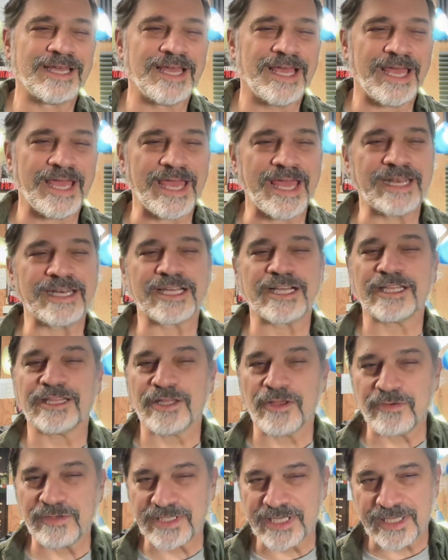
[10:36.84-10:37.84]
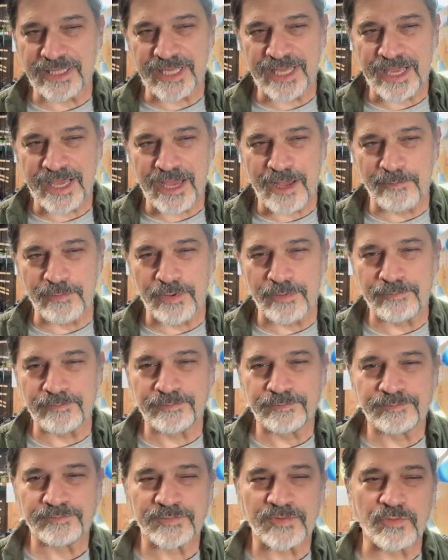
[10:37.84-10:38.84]
And closing the album,
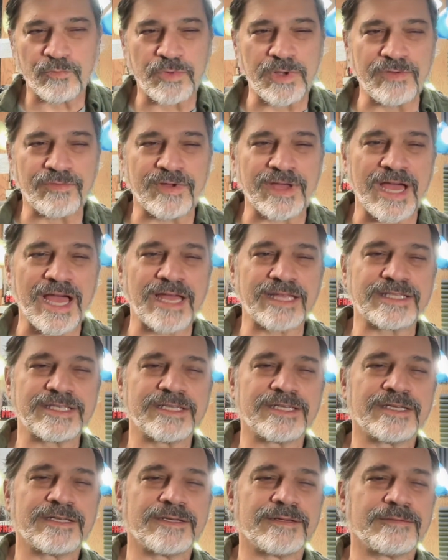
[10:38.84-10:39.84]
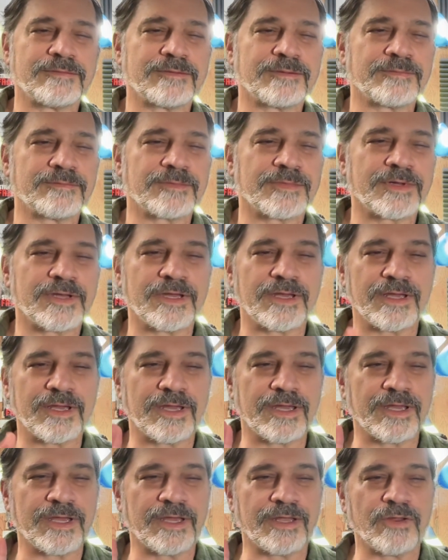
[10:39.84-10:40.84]
we've got
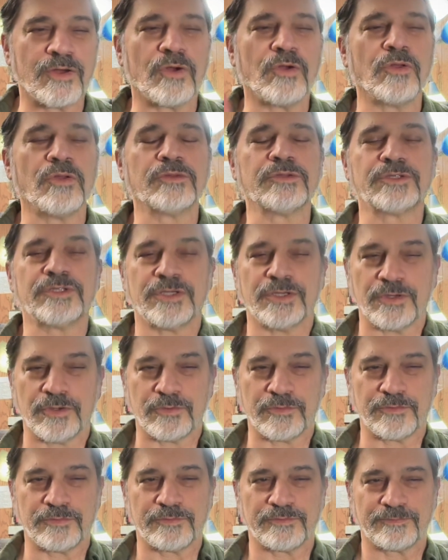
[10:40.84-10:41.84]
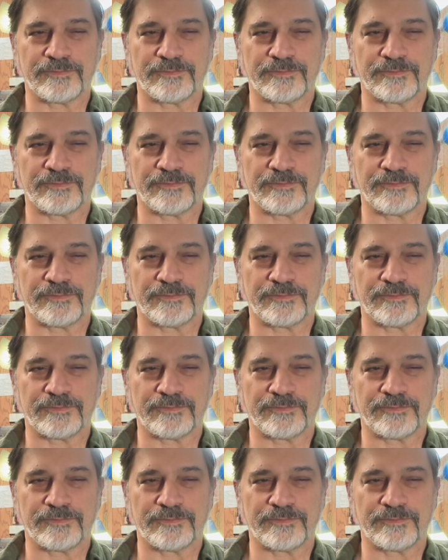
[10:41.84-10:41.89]
an old tune,